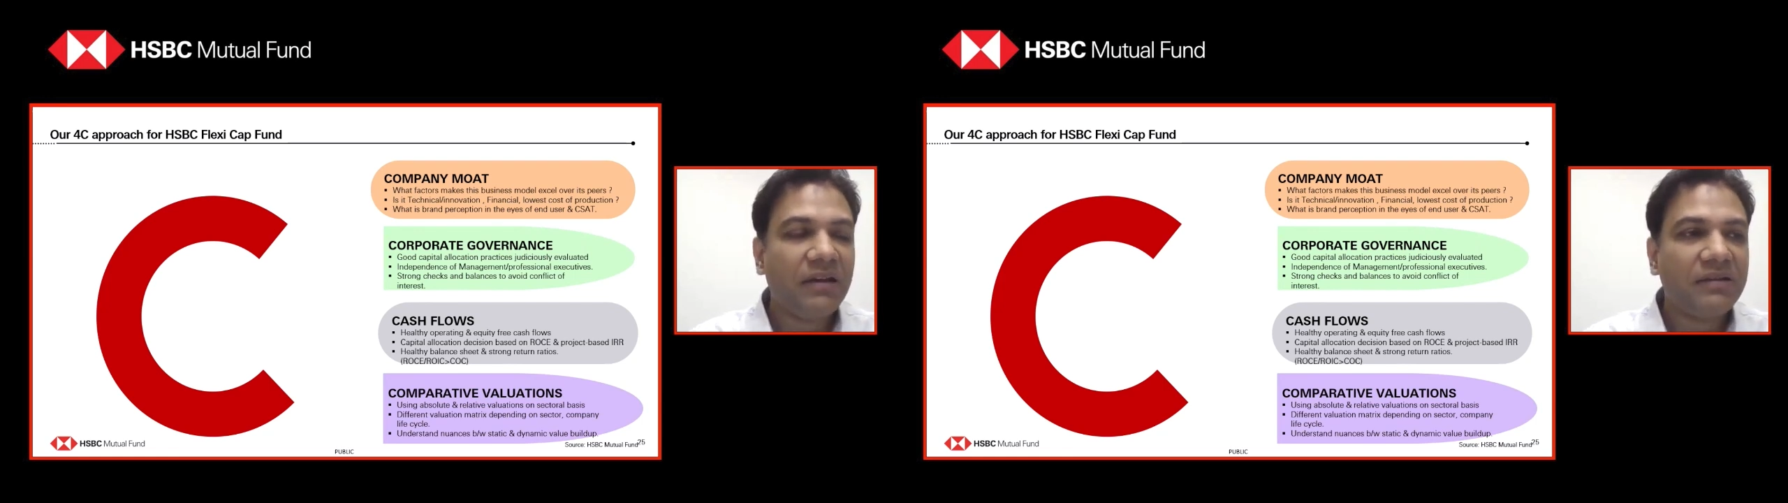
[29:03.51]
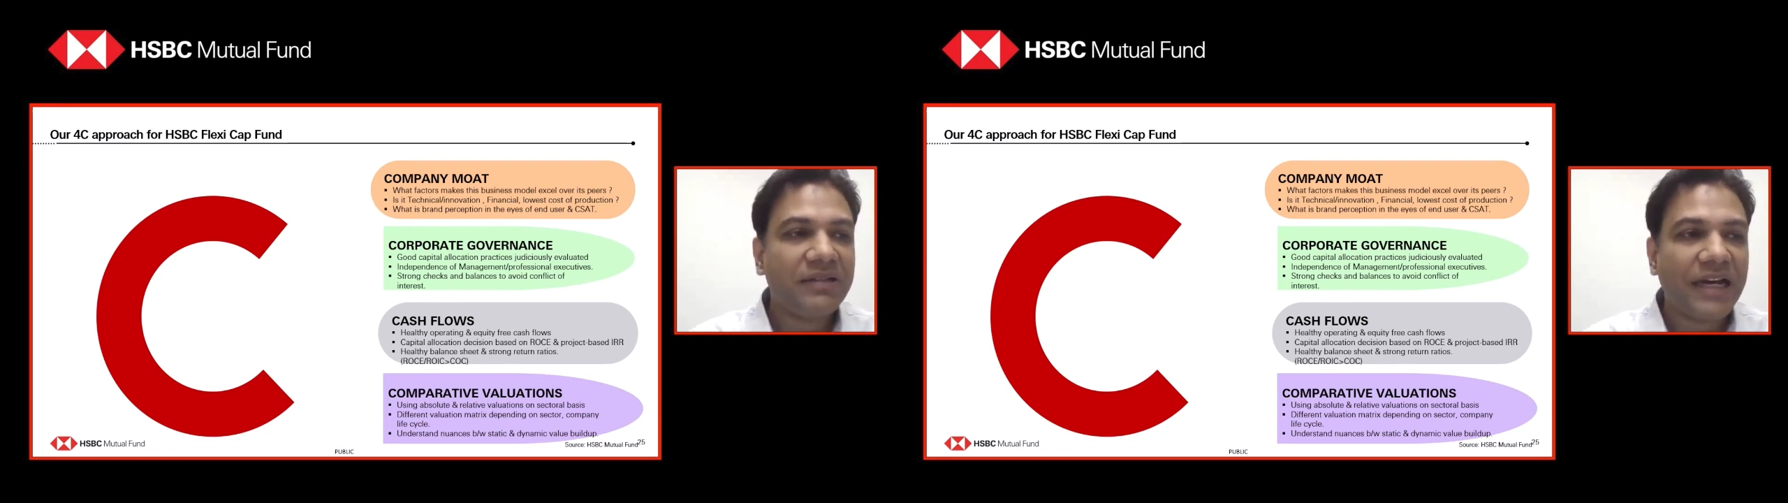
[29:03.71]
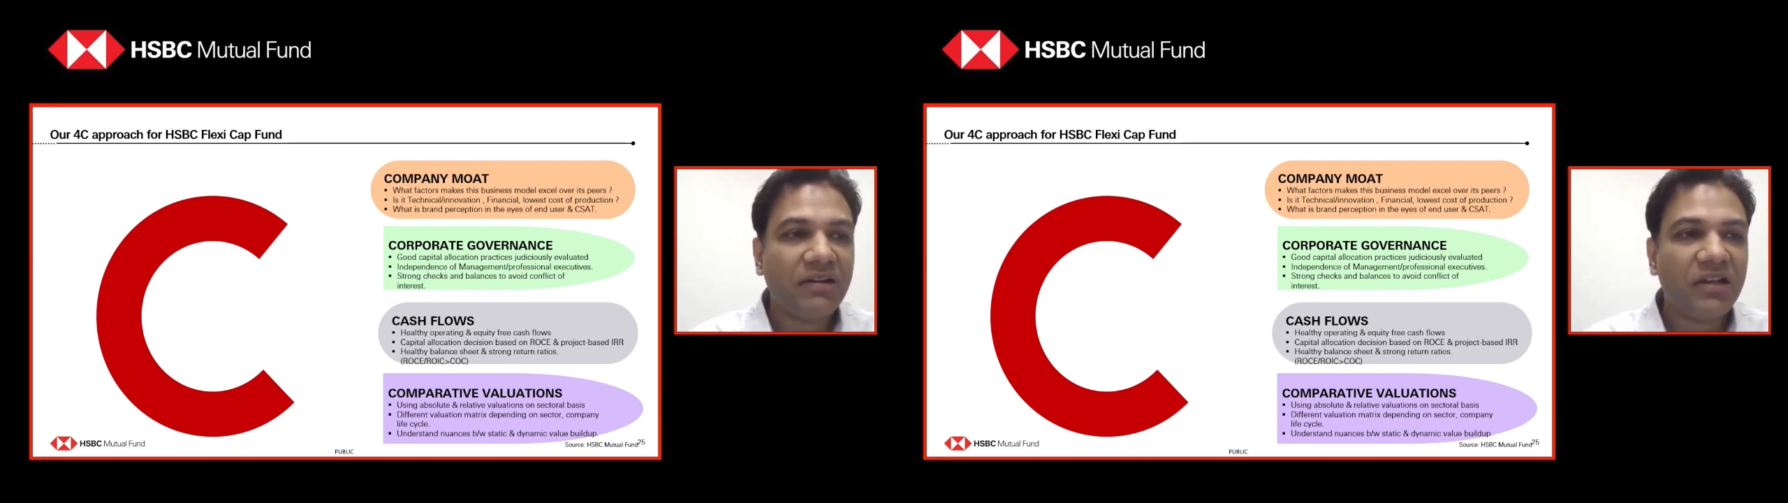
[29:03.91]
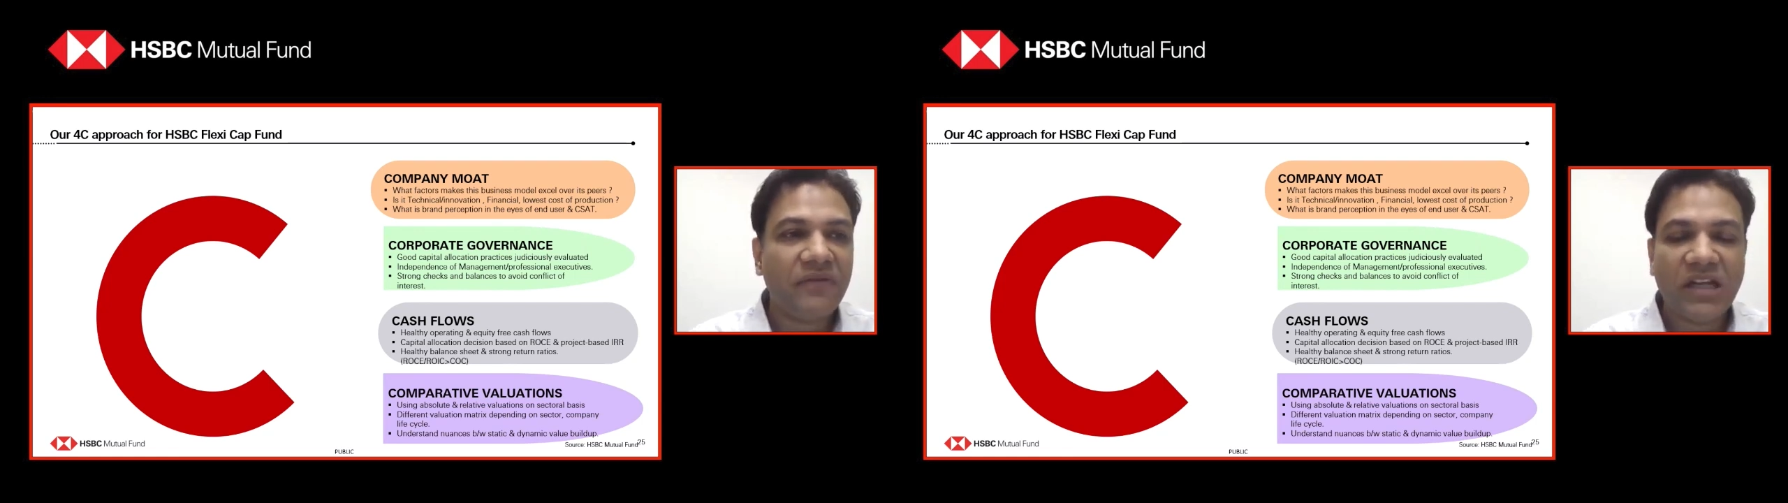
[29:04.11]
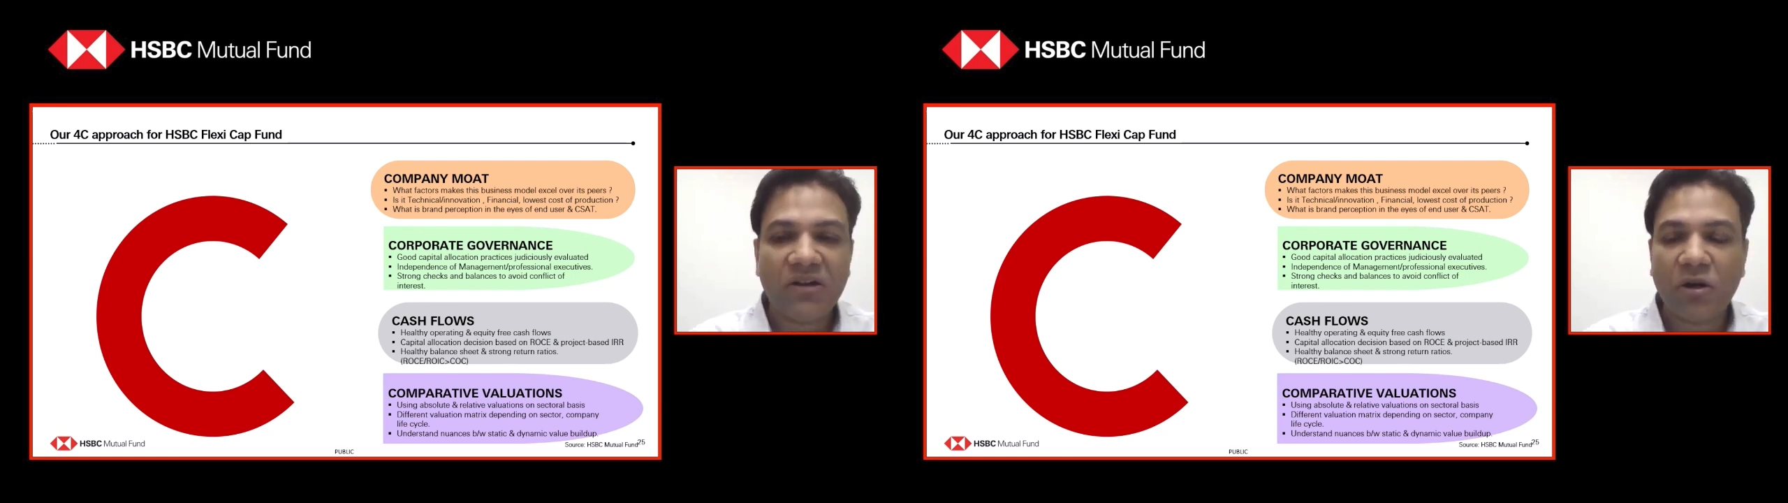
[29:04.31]
sectors
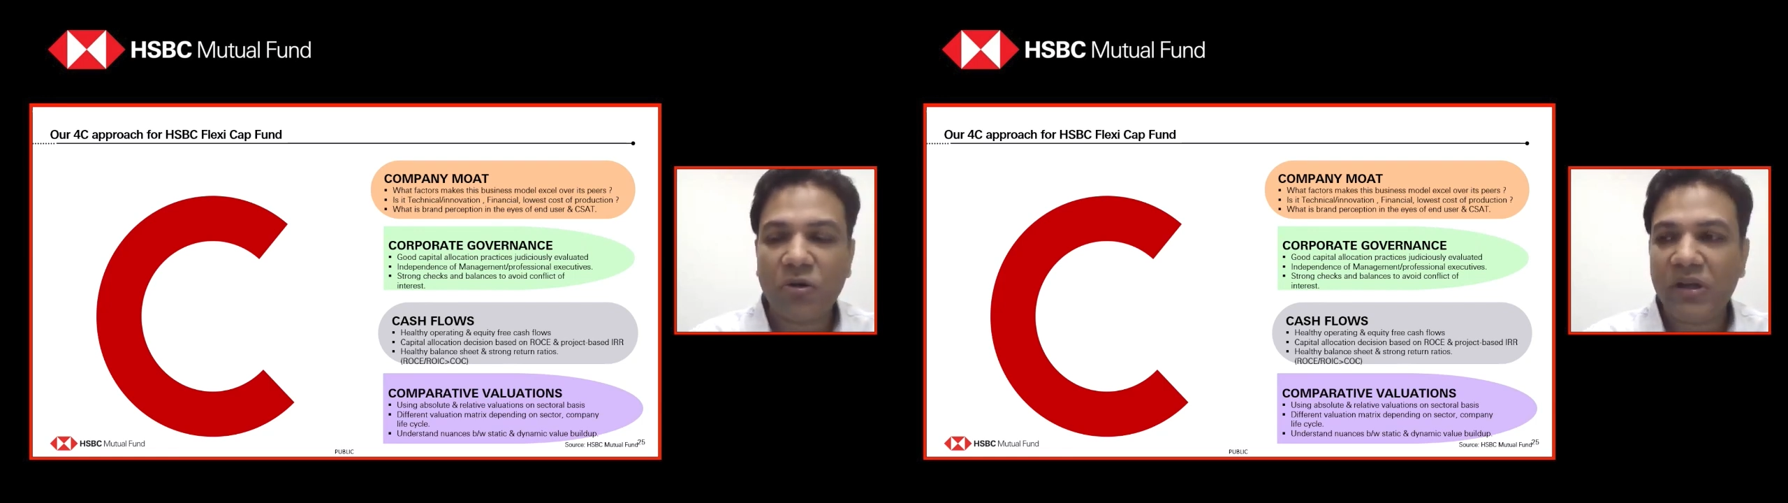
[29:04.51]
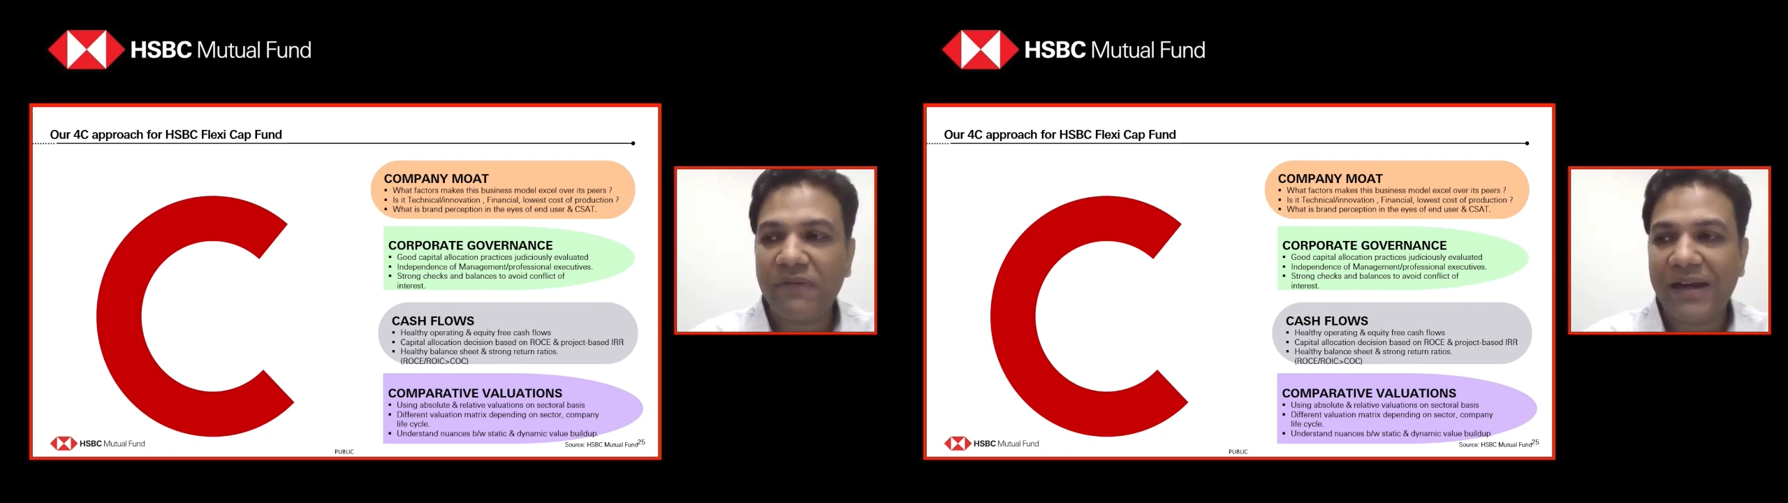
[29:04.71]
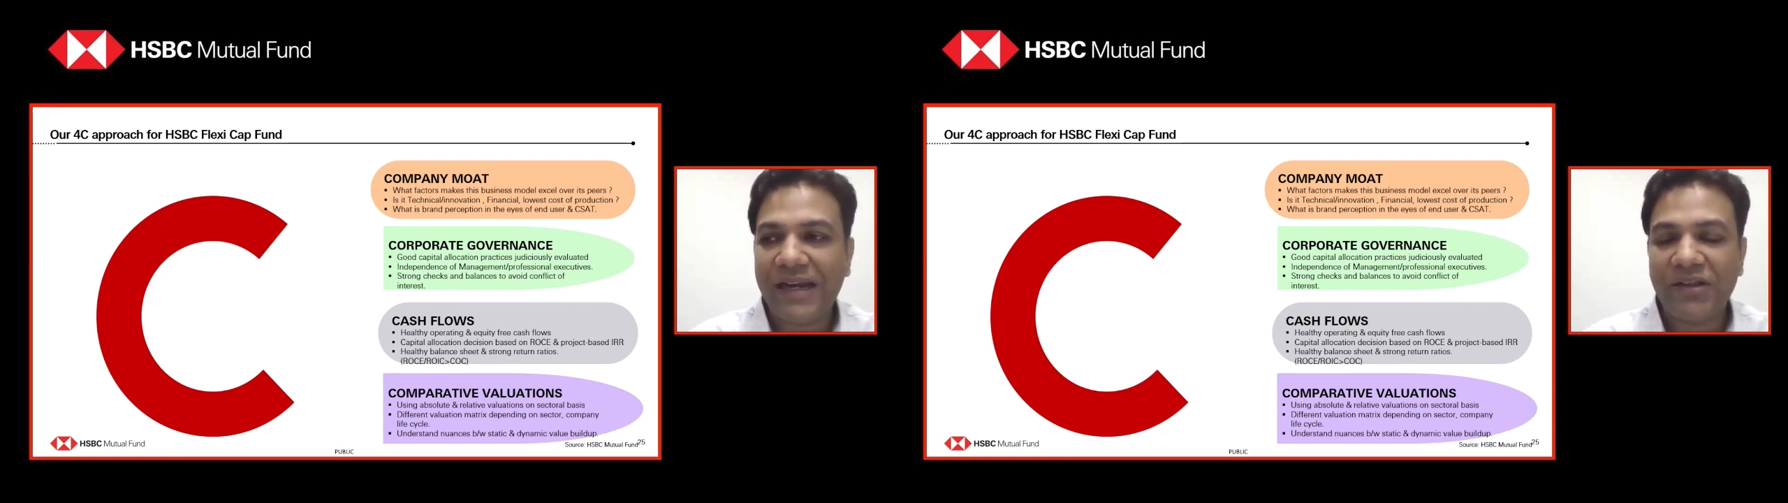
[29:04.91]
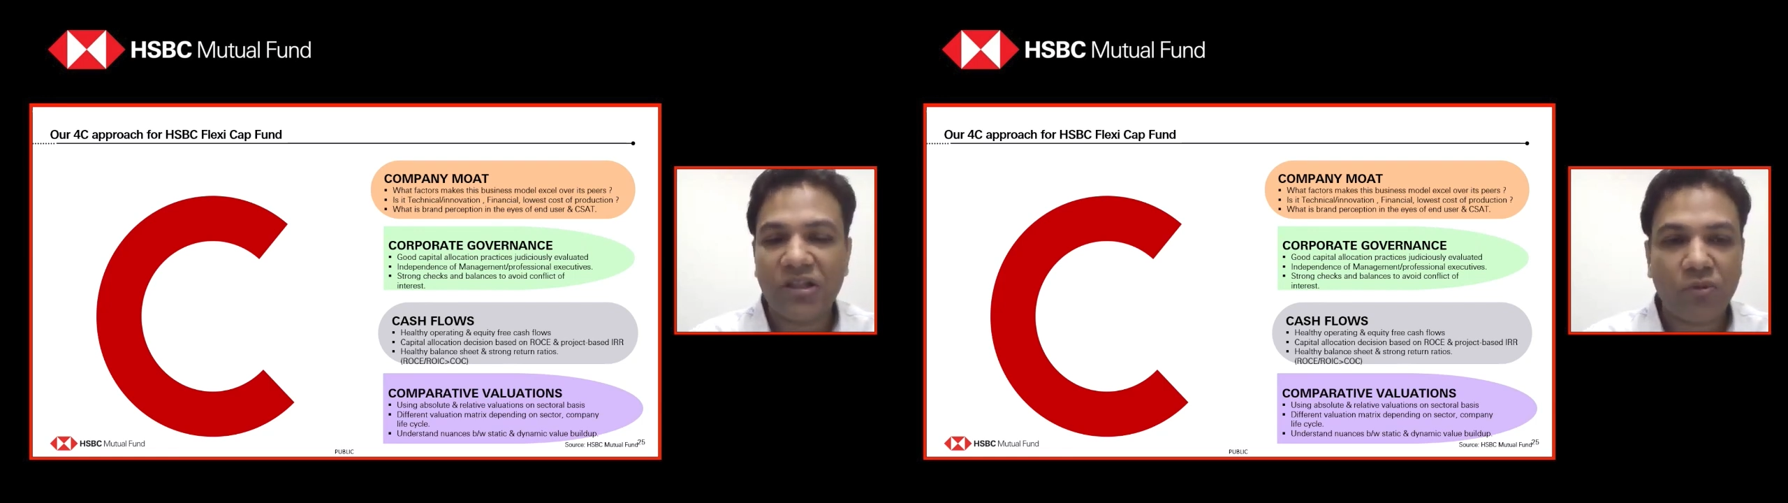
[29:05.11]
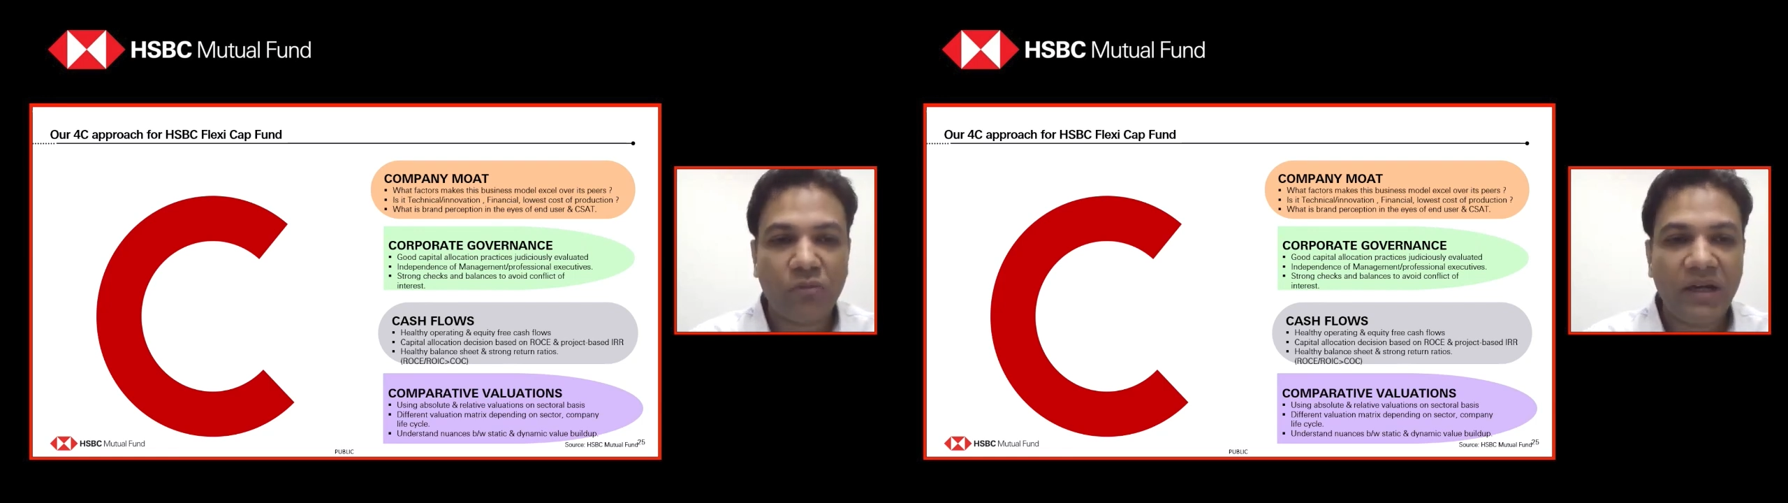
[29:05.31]
which are not doing well at
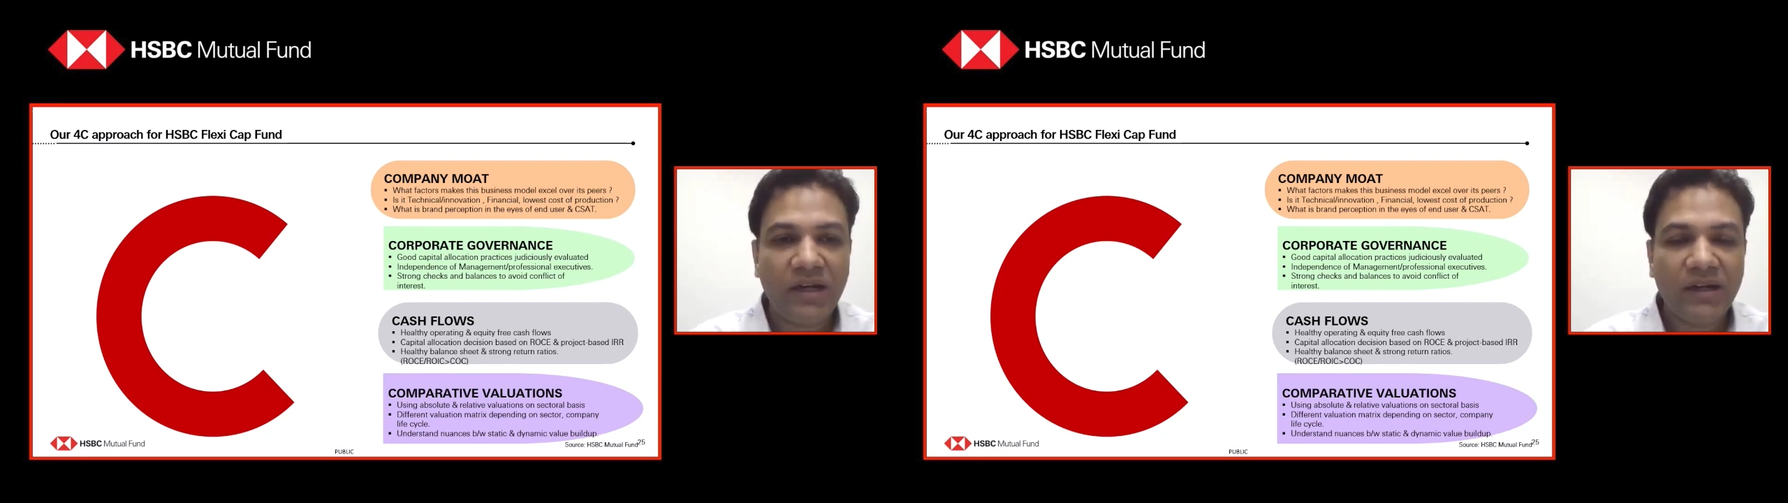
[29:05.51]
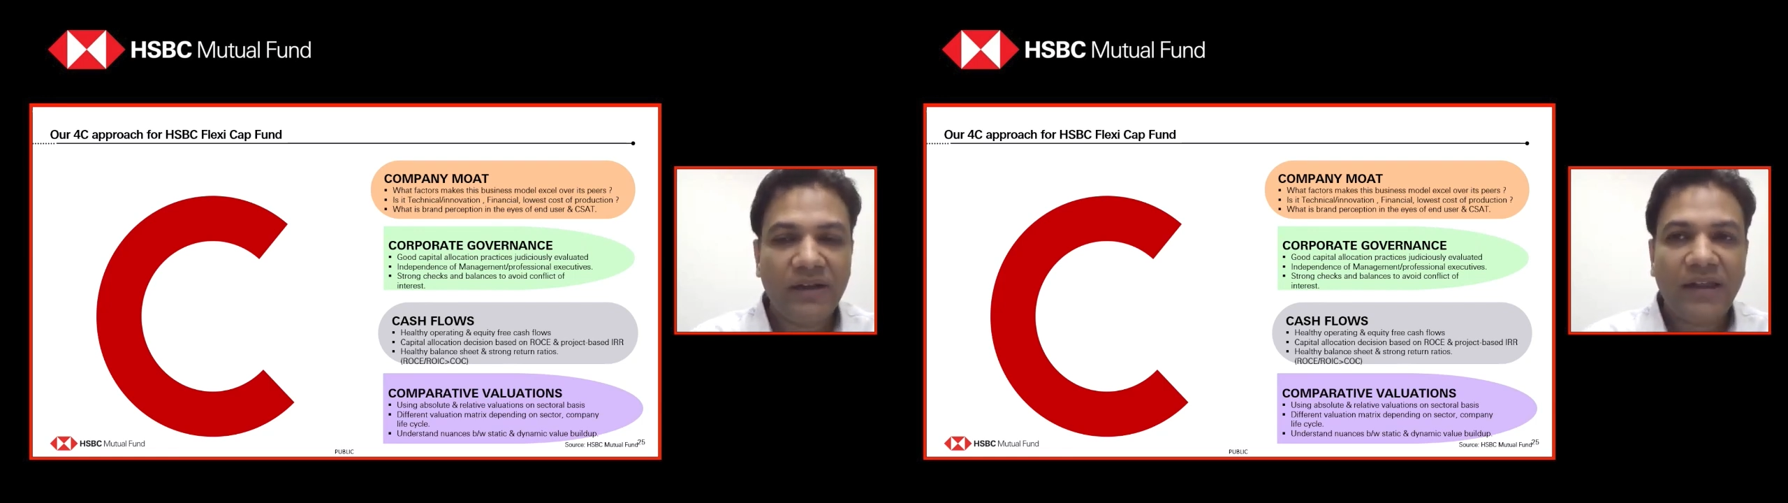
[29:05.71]
this moment,